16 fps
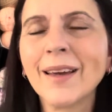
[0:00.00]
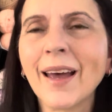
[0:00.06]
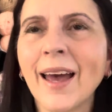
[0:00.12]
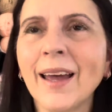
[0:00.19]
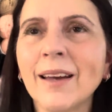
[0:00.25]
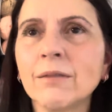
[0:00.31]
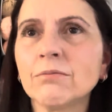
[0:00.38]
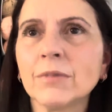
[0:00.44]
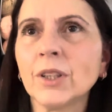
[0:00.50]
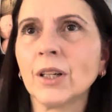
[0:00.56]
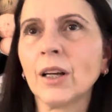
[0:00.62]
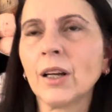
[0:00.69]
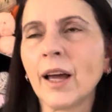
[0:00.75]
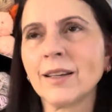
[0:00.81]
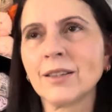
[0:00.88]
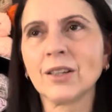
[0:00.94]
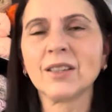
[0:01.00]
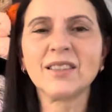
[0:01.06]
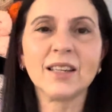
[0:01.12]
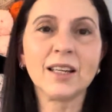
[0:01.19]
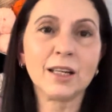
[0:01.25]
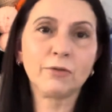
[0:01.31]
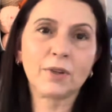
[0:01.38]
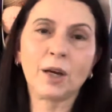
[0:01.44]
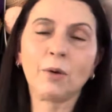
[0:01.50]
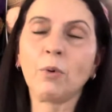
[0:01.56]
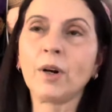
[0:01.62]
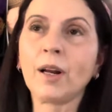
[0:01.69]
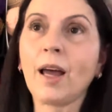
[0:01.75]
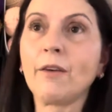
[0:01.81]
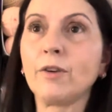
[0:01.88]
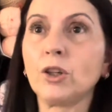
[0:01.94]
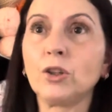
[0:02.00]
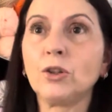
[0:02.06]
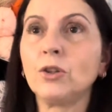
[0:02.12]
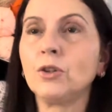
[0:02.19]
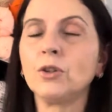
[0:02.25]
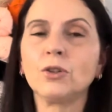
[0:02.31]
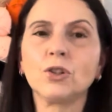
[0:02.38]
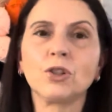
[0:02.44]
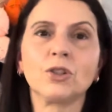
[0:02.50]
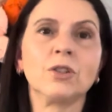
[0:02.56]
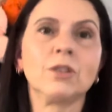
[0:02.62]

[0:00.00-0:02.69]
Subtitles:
And, as I said, if they want to have a huge,